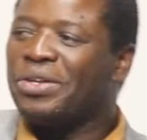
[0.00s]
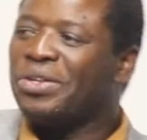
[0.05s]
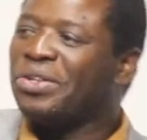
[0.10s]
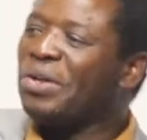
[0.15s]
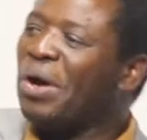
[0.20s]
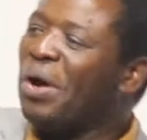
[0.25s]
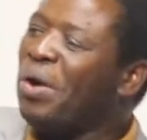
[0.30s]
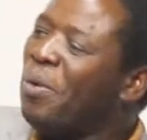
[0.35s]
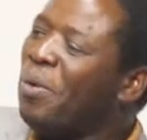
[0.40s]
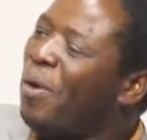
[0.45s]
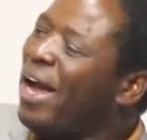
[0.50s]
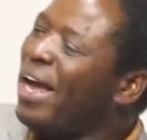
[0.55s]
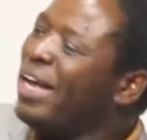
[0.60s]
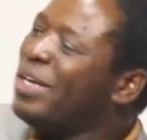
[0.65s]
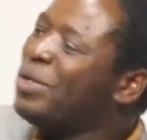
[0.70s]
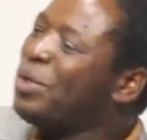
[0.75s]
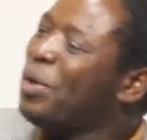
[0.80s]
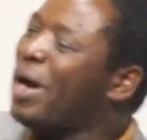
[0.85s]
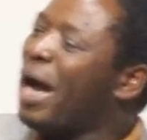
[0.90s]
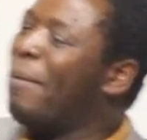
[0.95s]
Don't
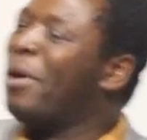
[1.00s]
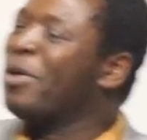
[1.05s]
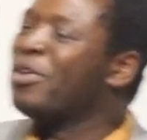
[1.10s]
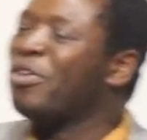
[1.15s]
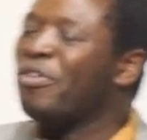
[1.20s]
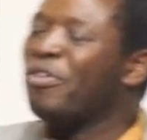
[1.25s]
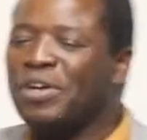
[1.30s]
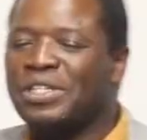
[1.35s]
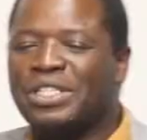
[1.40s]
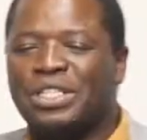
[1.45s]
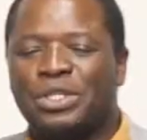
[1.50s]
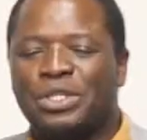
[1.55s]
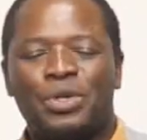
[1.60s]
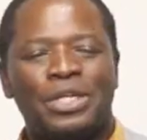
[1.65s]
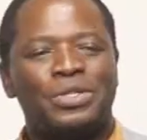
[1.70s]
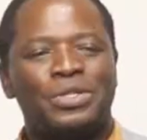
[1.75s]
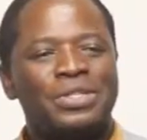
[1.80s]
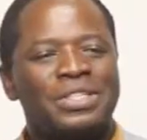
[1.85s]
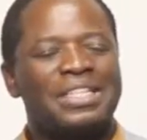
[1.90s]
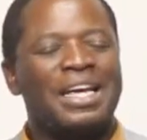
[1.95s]
wait to come out of your
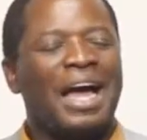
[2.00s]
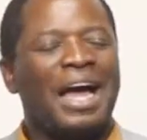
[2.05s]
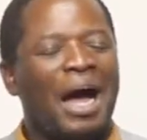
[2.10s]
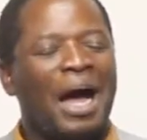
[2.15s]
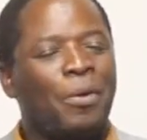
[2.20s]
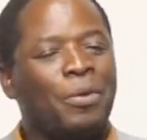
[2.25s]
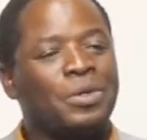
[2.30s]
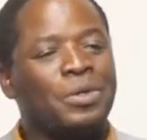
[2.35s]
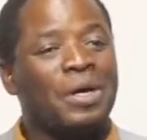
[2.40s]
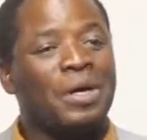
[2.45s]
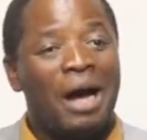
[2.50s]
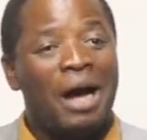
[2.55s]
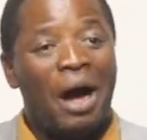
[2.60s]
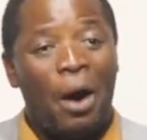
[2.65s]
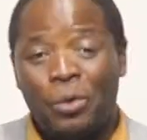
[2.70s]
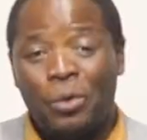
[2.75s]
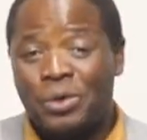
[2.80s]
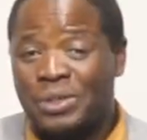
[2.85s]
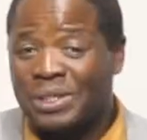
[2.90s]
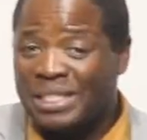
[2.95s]
situation and say, I will,
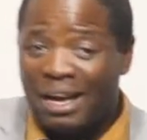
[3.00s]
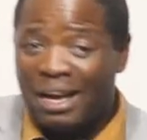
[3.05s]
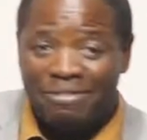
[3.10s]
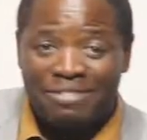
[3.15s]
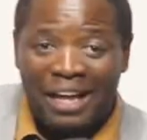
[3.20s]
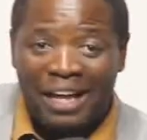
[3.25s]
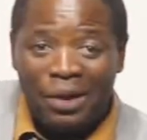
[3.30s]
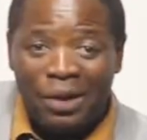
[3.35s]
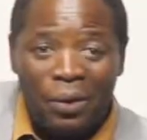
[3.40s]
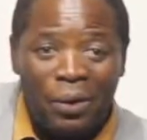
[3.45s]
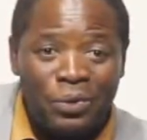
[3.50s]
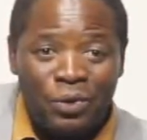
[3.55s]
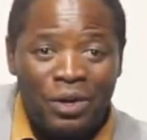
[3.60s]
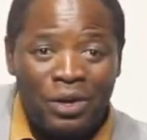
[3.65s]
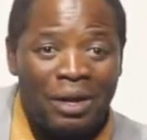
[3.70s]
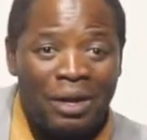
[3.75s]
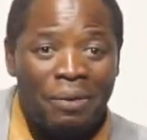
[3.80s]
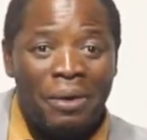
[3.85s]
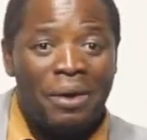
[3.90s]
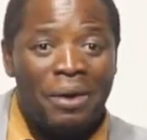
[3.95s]
I will serve the Lord
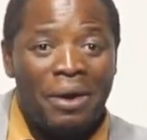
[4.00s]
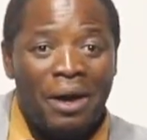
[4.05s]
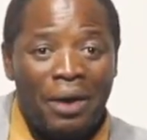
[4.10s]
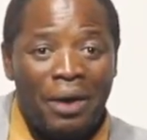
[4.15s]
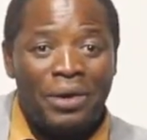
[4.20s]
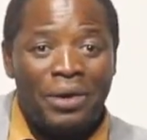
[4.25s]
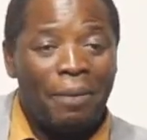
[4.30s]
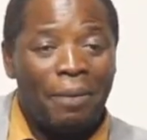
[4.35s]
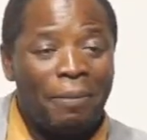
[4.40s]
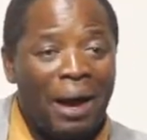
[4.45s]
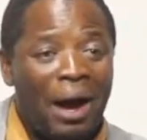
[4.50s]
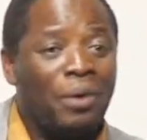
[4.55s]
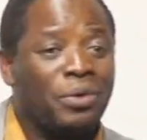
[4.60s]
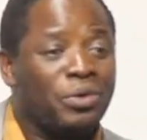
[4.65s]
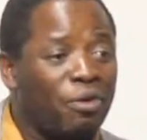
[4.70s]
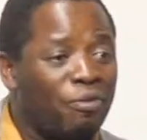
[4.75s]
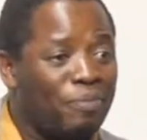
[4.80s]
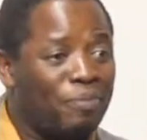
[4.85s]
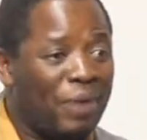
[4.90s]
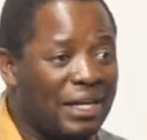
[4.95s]
when, when I'm
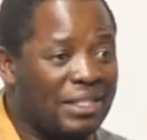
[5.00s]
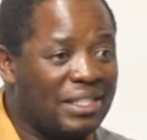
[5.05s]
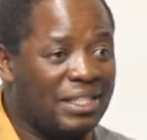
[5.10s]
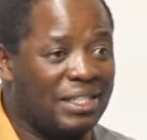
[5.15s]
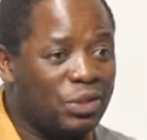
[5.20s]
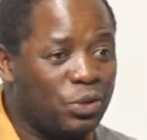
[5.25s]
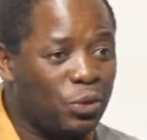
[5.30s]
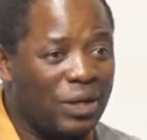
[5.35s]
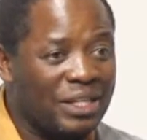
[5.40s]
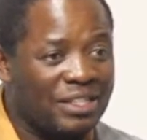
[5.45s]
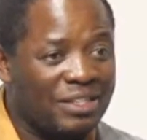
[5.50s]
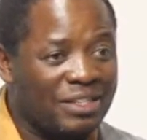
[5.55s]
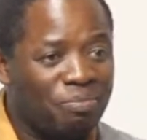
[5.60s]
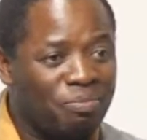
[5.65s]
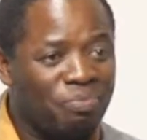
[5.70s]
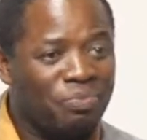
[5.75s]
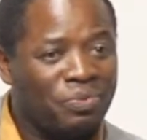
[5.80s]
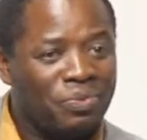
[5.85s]
out of my situation.